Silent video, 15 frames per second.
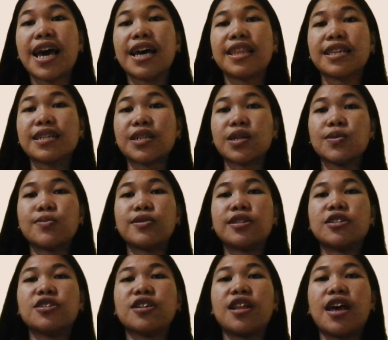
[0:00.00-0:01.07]
It includes
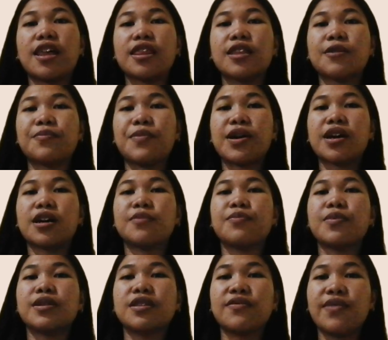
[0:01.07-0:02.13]
genetic makeup,
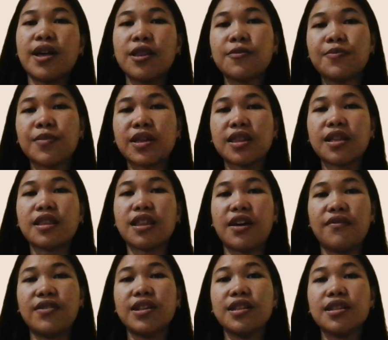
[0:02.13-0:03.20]
developmental
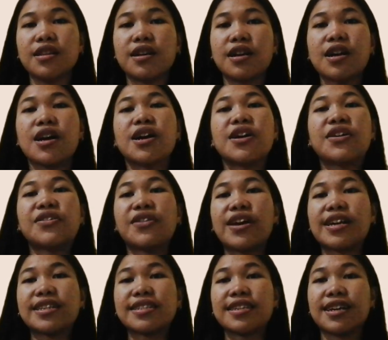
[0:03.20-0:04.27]
level,
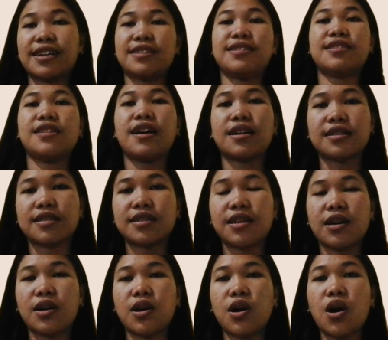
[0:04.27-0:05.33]
race, and sex,